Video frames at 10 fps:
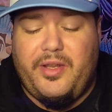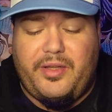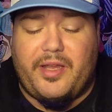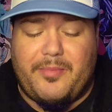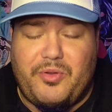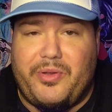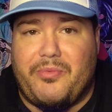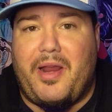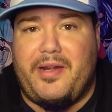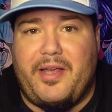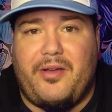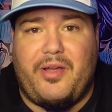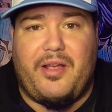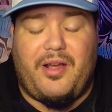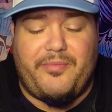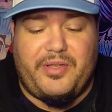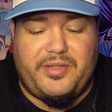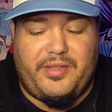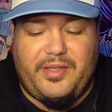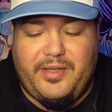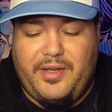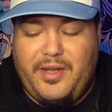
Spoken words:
Like I'm doing right now, obviously.